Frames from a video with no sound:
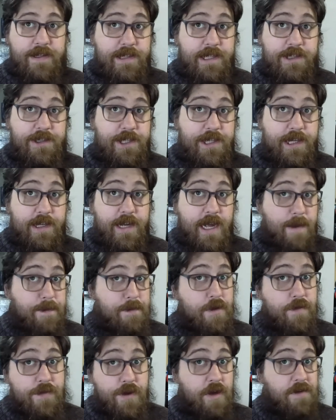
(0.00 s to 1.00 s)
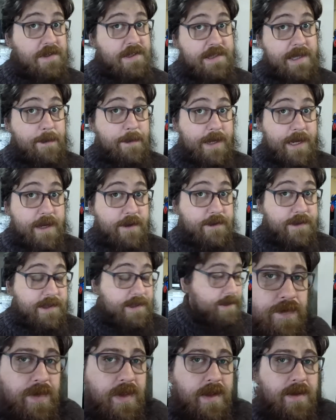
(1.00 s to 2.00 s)
than ditching it and moving on to something
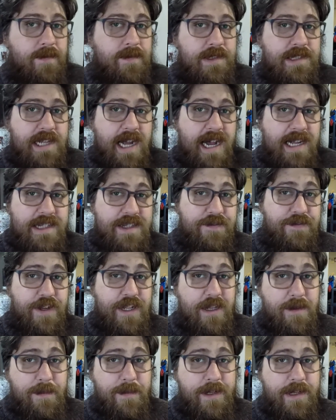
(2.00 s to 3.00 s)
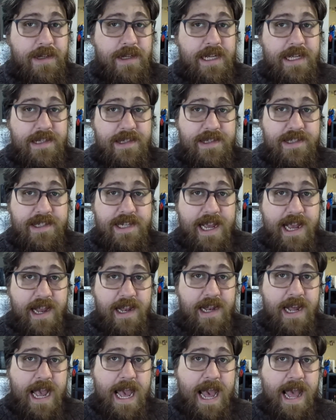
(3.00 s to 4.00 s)
else. Start development
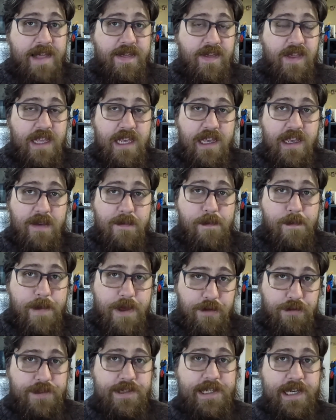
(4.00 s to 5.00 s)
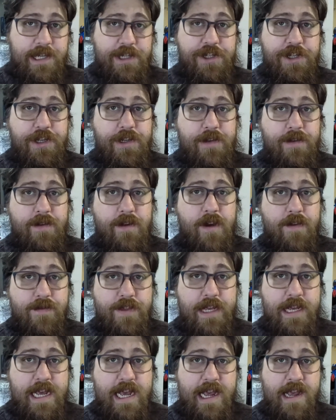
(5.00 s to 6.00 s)
instead at the middle section of
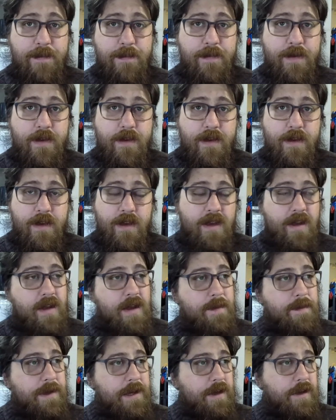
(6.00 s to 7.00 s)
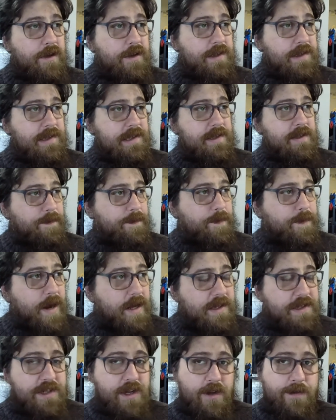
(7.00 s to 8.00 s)
the game, because
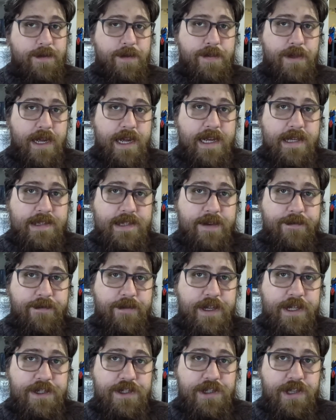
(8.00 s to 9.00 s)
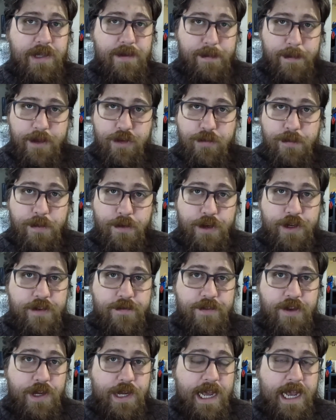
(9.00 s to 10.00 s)
by the time the players have reached the middle point
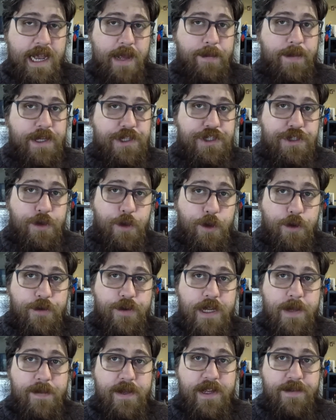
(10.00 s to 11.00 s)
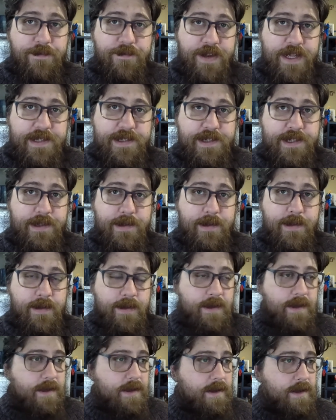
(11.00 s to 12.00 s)
of your game, they should already be invested
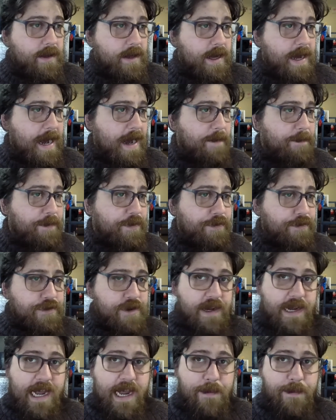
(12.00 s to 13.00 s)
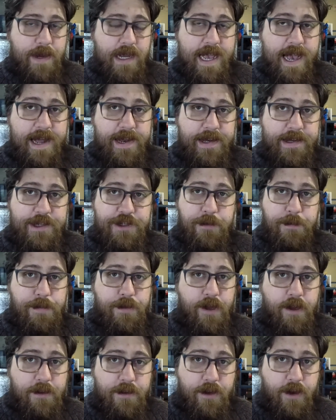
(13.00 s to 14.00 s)
through your game mechanics, your
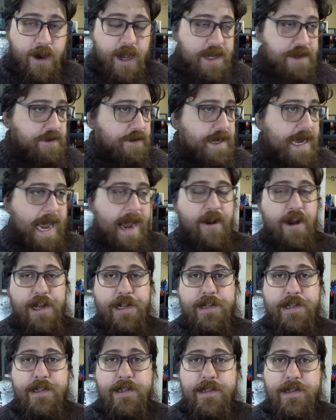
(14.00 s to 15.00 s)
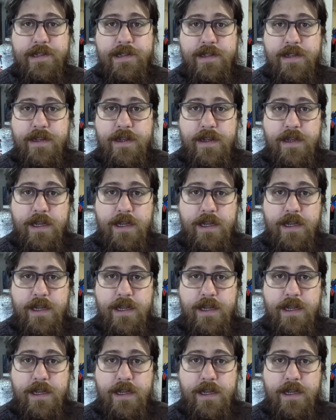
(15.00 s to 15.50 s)
plot line, your characters,